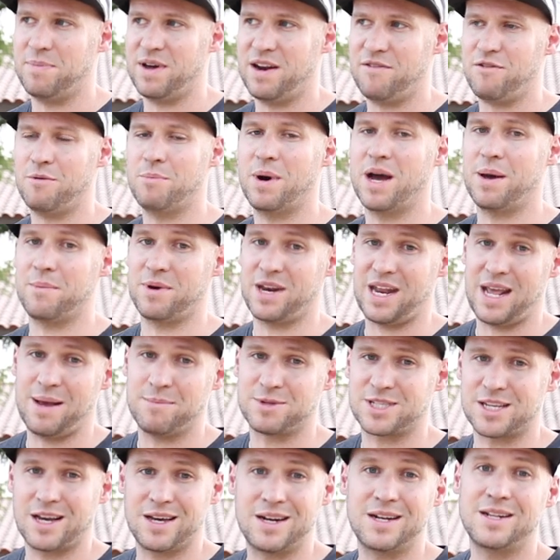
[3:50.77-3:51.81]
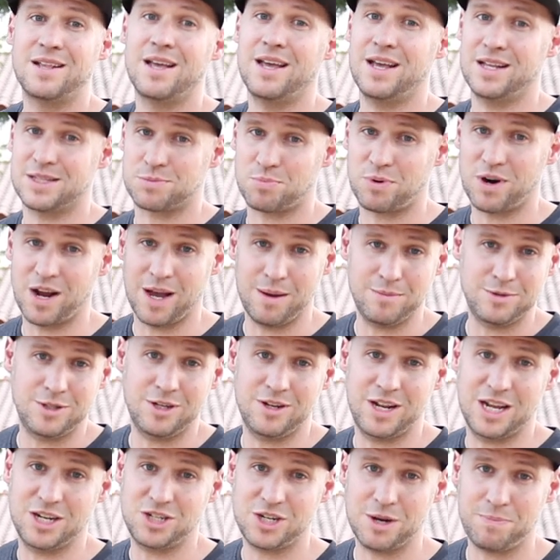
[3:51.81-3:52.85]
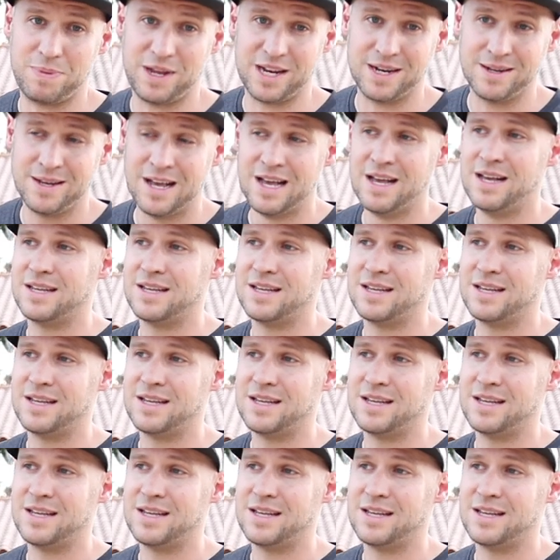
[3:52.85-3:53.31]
But if you buy them on Amazon, it's prime two-day shipping.